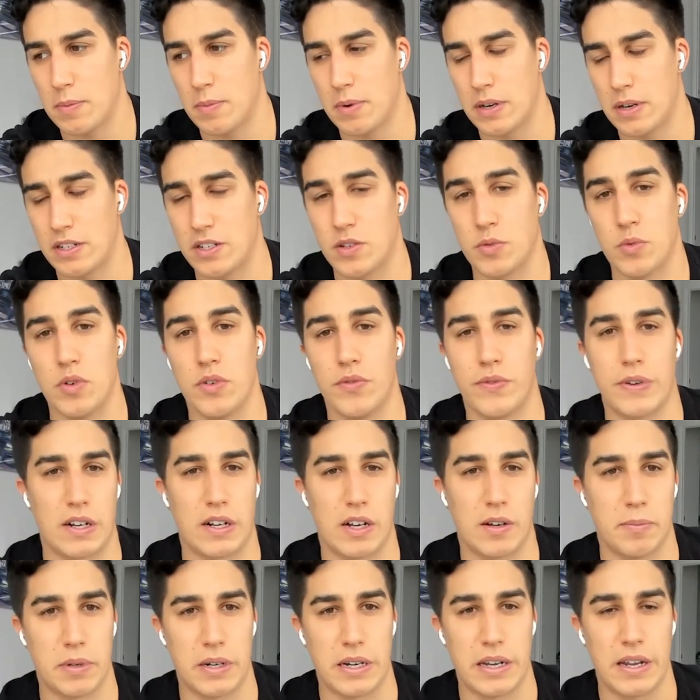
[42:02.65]
but it's a roofing
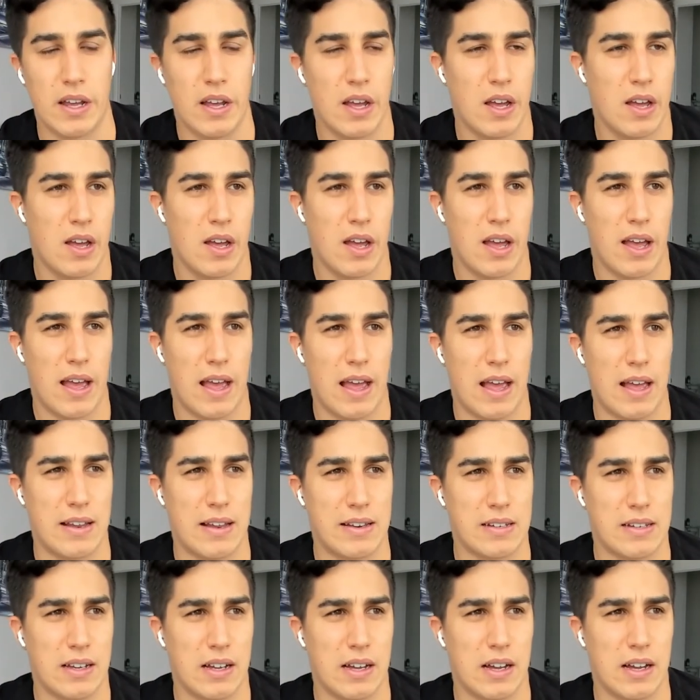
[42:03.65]
company.
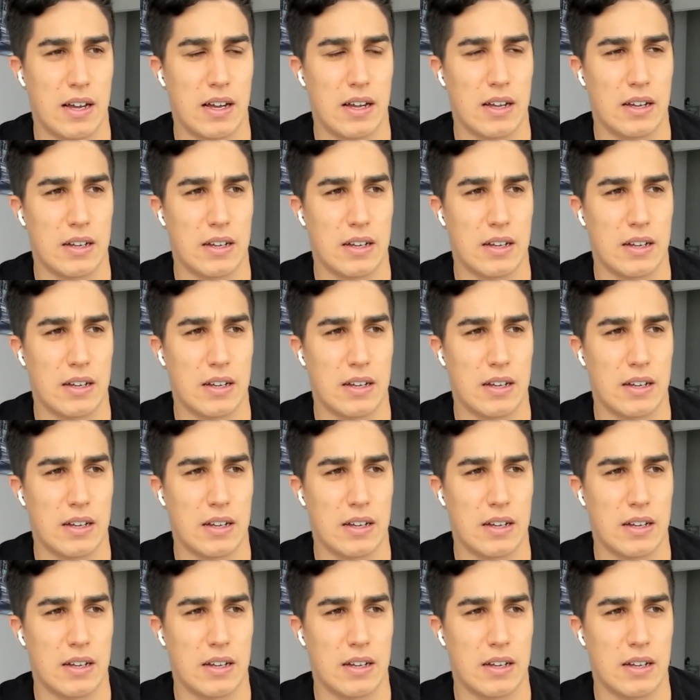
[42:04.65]
And uh,